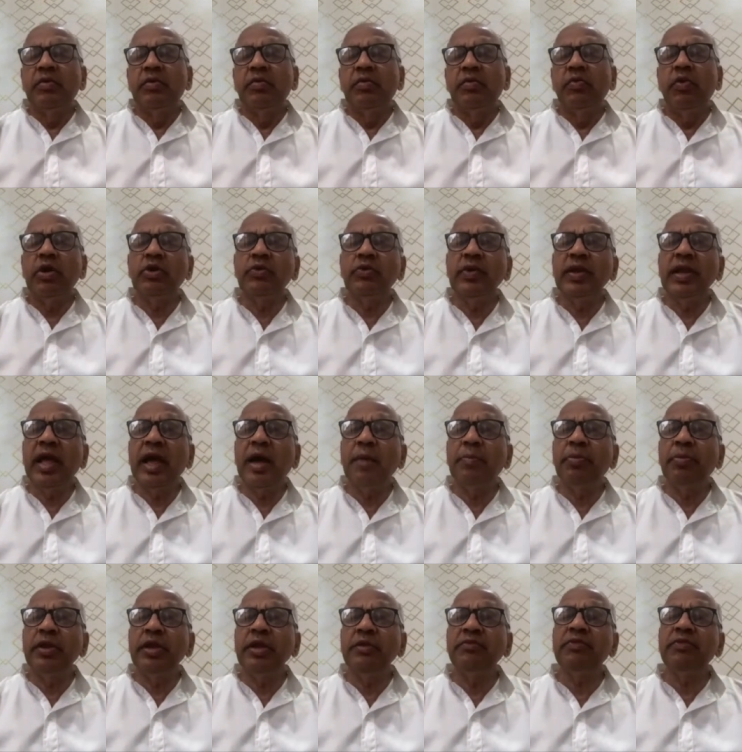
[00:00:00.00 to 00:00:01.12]
What will
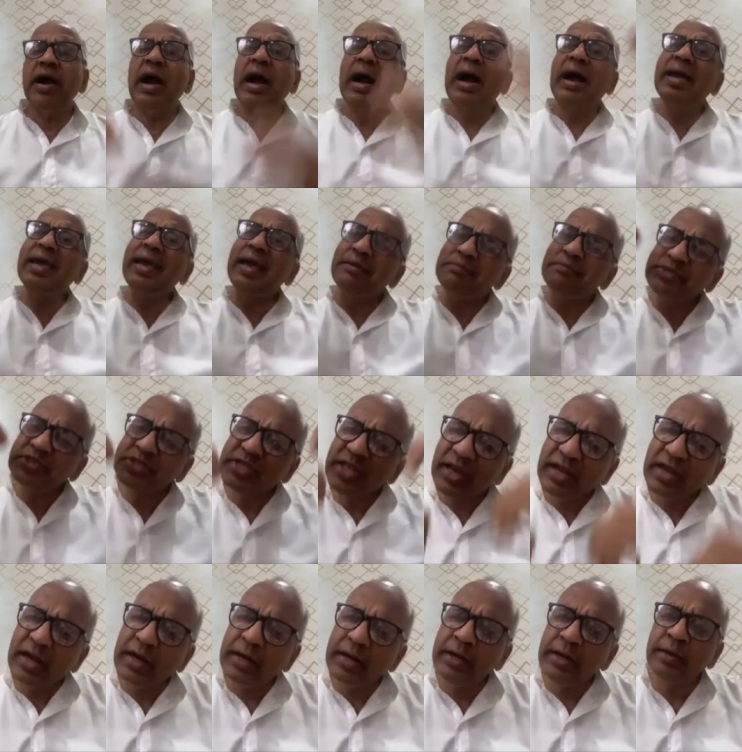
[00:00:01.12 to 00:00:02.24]
happen if I am
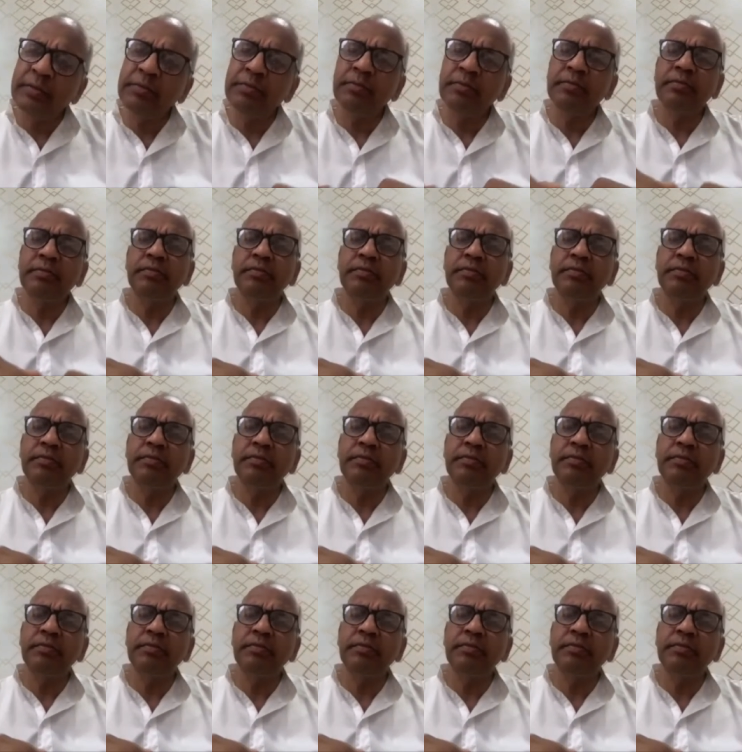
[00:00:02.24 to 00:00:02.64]
Shrikhandam?